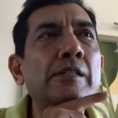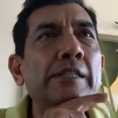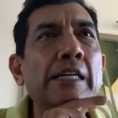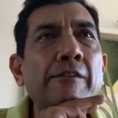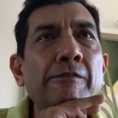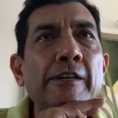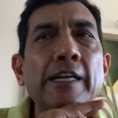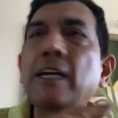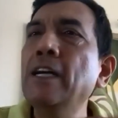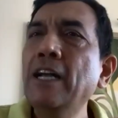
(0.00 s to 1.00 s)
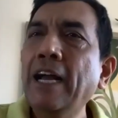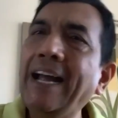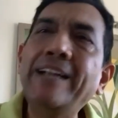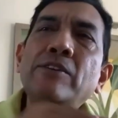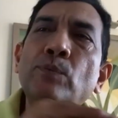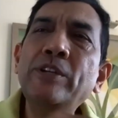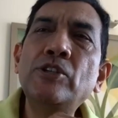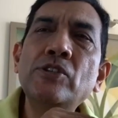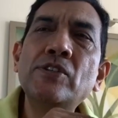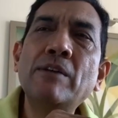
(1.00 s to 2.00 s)
delivery, and which
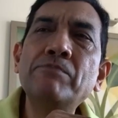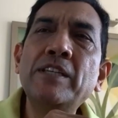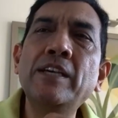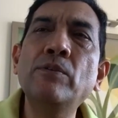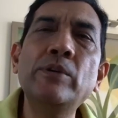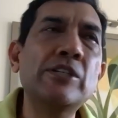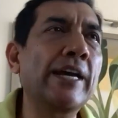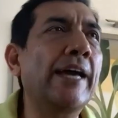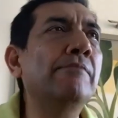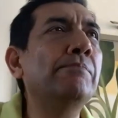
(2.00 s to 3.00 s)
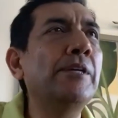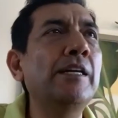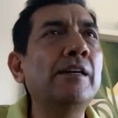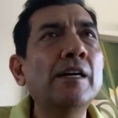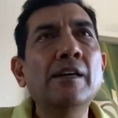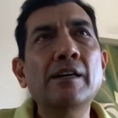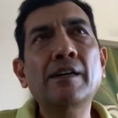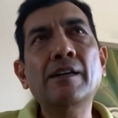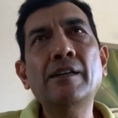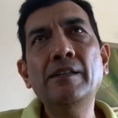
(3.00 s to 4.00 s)
is something which can be
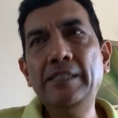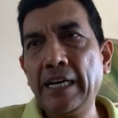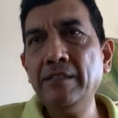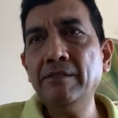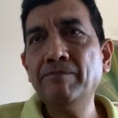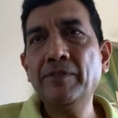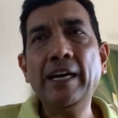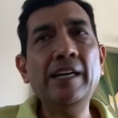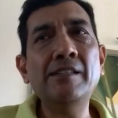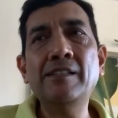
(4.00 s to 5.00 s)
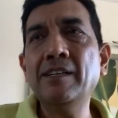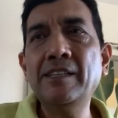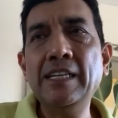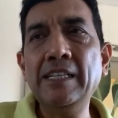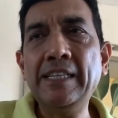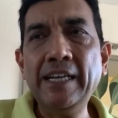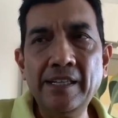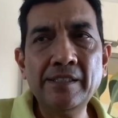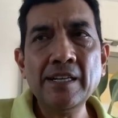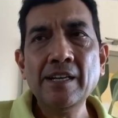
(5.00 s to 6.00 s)
uh, done, and uh,
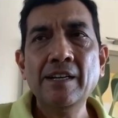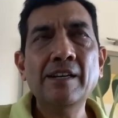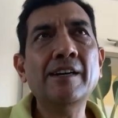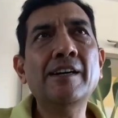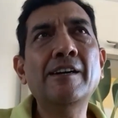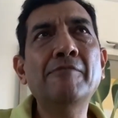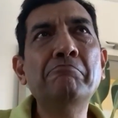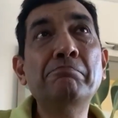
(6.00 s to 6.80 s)
there uh,